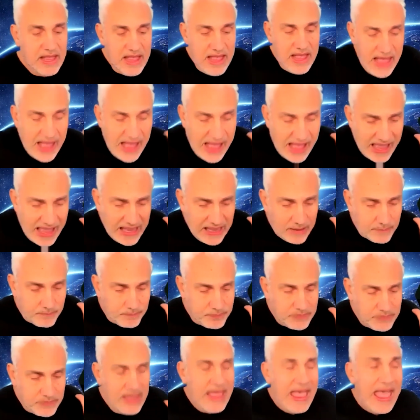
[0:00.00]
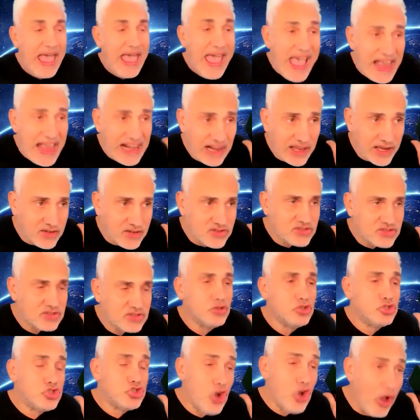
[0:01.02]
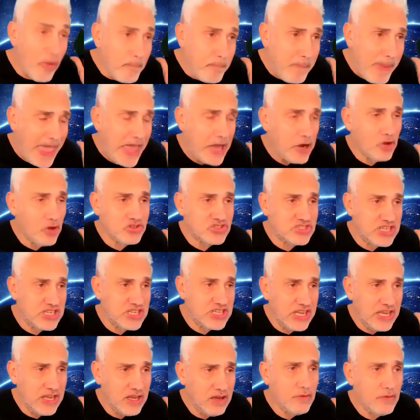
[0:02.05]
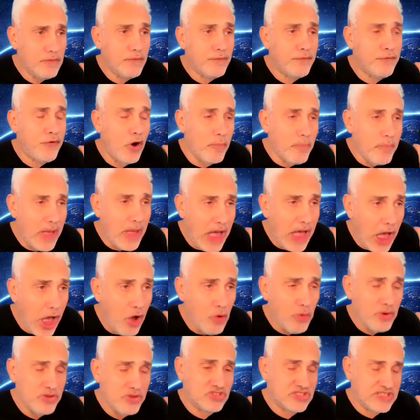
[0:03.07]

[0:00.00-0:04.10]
Hey, Alex, Tom Panos here from Ouwens